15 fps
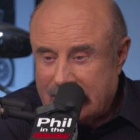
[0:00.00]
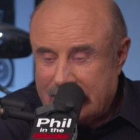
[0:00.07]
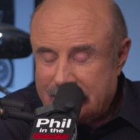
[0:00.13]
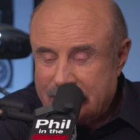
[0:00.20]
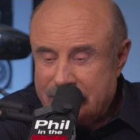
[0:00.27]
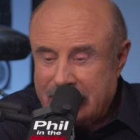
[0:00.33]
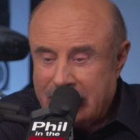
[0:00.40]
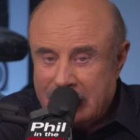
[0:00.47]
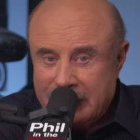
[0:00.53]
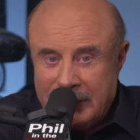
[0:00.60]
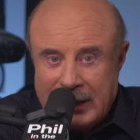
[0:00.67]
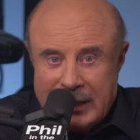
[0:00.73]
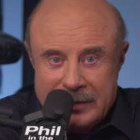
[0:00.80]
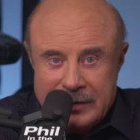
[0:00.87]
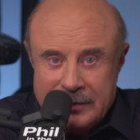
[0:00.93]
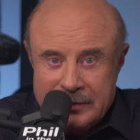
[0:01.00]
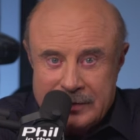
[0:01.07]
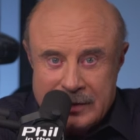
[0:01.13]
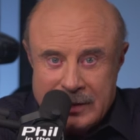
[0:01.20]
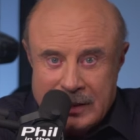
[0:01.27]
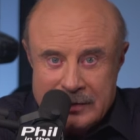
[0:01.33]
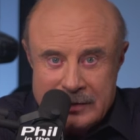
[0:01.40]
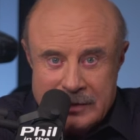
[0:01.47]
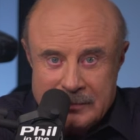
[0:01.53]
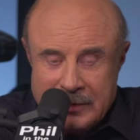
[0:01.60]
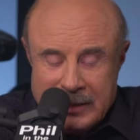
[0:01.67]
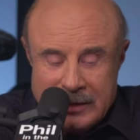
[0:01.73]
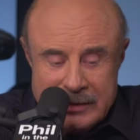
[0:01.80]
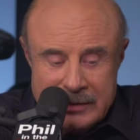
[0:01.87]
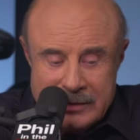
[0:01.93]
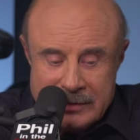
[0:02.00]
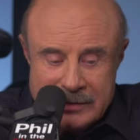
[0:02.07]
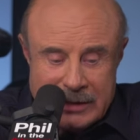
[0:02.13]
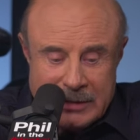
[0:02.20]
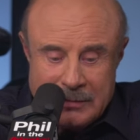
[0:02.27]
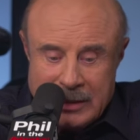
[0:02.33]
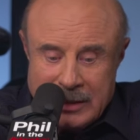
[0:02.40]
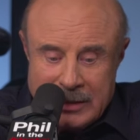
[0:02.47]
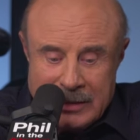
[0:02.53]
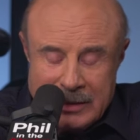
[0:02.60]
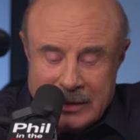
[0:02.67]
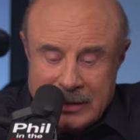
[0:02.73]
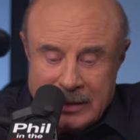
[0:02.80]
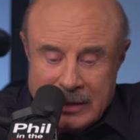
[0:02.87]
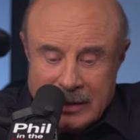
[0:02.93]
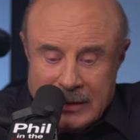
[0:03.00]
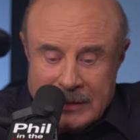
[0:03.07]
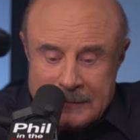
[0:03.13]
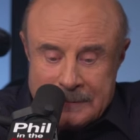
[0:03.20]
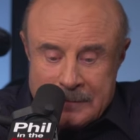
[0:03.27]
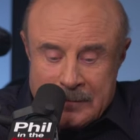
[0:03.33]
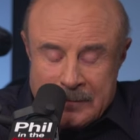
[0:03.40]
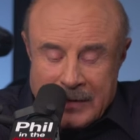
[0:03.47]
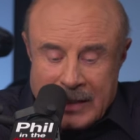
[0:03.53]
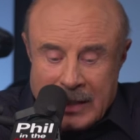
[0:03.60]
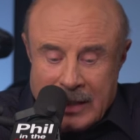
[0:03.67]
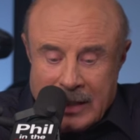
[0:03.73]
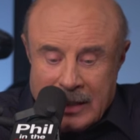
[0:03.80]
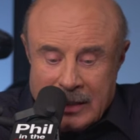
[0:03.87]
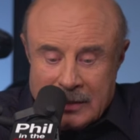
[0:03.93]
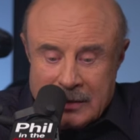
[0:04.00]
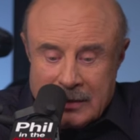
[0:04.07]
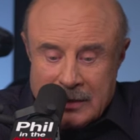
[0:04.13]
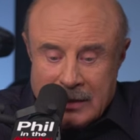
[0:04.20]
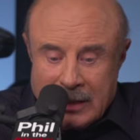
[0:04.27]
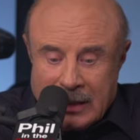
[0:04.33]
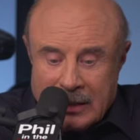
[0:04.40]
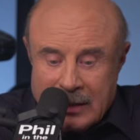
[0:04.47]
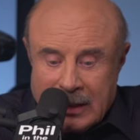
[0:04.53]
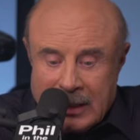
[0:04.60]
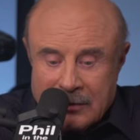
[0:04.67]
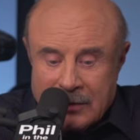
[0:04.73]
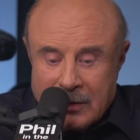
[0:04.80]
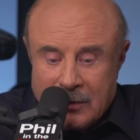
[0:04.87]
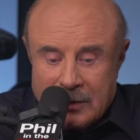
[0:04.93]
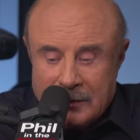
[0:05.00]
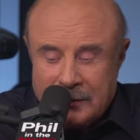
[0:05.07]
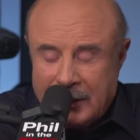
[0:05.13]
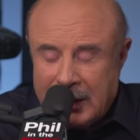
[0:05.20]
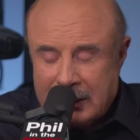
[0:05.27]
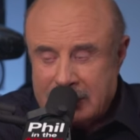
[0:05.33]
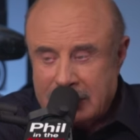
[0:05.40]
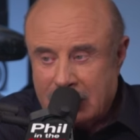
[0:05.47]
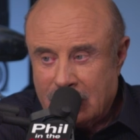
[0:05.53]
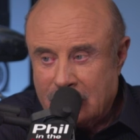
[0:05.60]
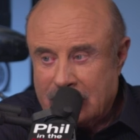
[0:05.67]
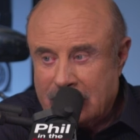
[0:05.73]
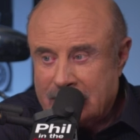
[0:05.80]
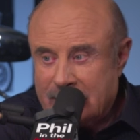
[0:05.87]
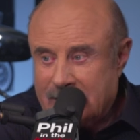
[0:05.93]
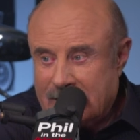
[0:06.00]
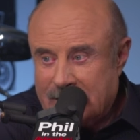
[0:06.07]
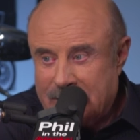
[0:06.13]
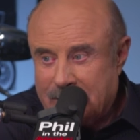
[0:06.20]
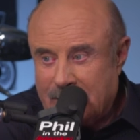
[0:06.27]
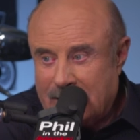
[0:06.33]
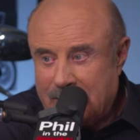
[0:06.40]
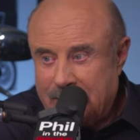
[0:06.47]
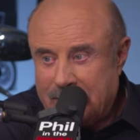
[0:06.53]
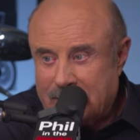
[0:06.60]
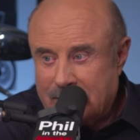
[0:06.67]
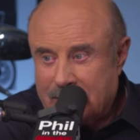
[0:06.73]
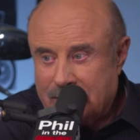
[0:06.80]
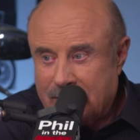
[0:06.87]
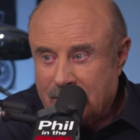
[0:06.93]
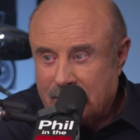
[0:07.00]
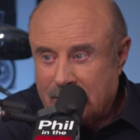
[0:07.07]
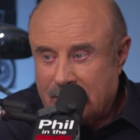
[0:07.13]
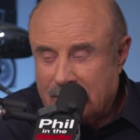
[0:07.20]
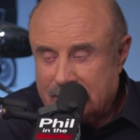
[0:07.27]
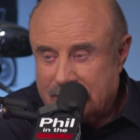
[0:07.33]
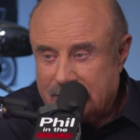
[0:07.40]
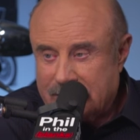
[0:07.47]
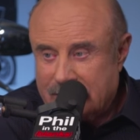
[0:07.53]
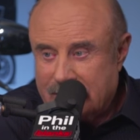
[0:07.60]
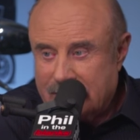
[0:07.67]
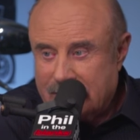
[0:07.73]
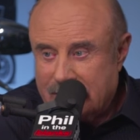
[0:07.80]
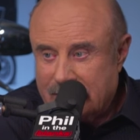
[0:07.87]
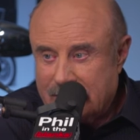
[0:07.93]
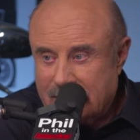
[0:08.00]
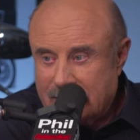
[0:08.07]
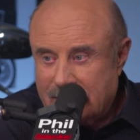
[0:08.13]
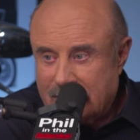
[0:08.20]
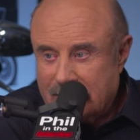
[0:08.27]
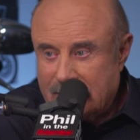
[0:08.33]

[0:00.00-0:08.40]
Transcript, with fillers: and shared values. And I said, man, this is somebody that uh, I- I'll go in the foxhole with, and that's why I picked up the phone and called you. And